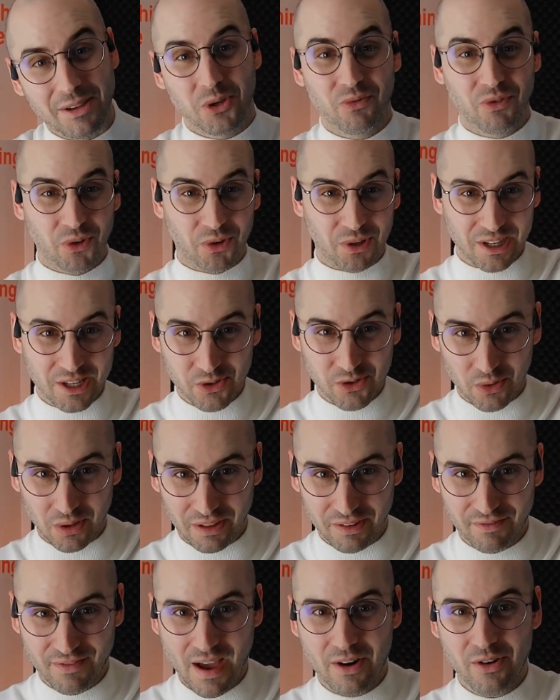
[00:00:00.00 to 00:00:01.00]
So if you're an
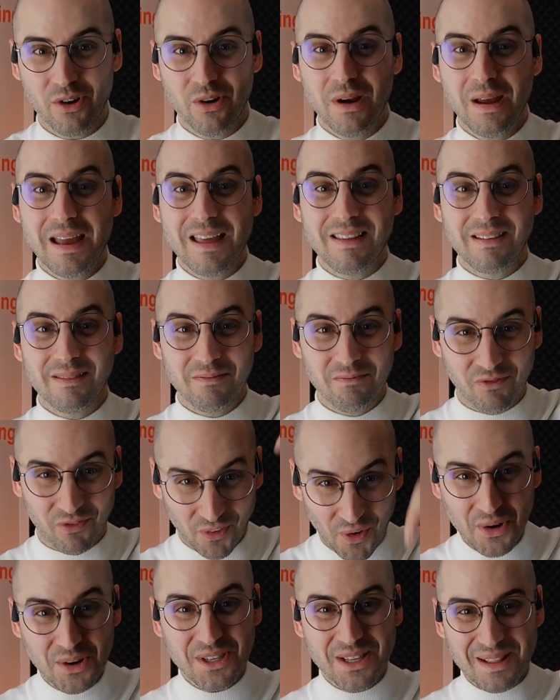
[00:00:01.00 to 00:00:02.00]
Israeli founder,
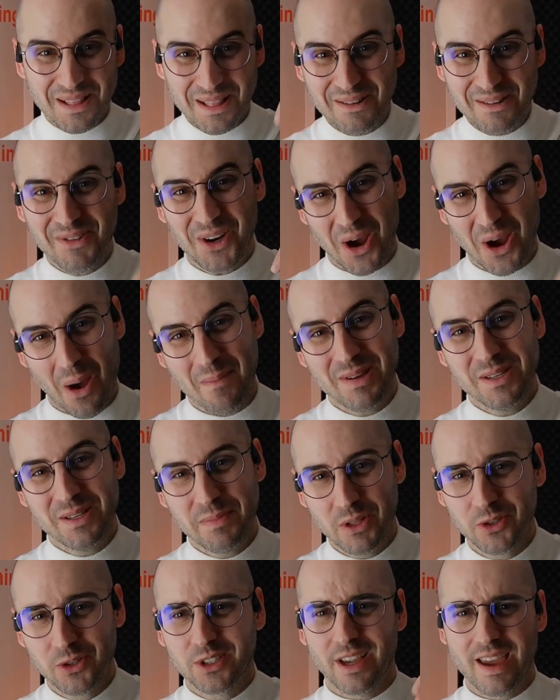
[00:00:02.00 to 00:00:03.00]
first leave a comment
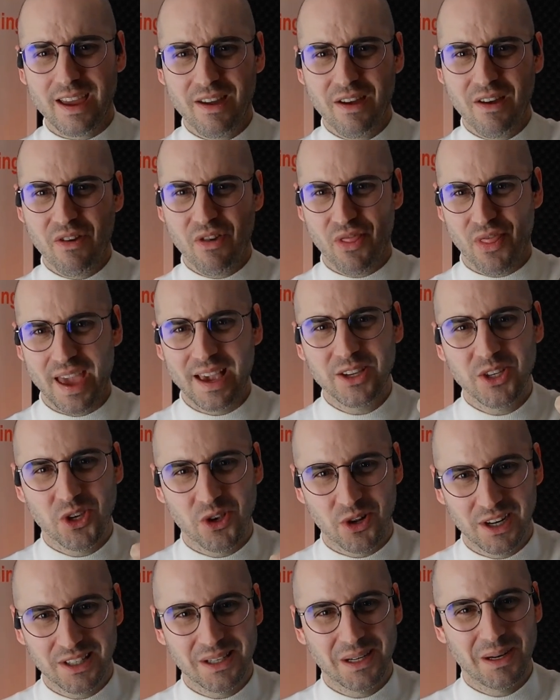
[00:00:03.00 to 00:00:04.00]
below, say, thanks,
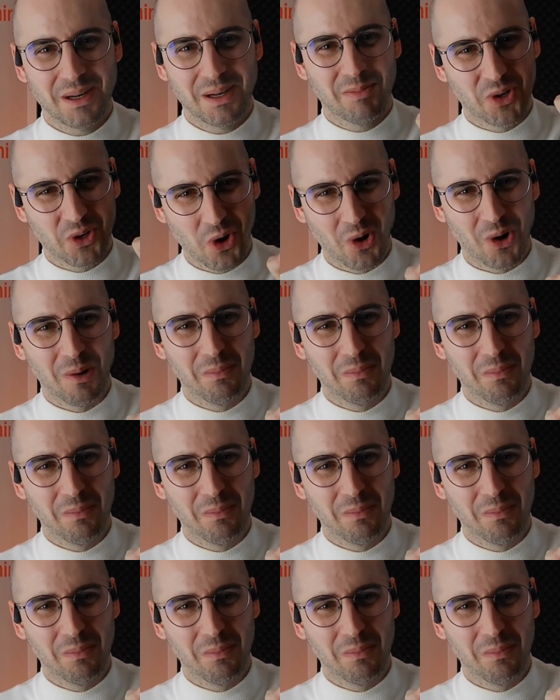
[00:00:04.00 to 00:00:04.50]
Yonatan, I'm going to go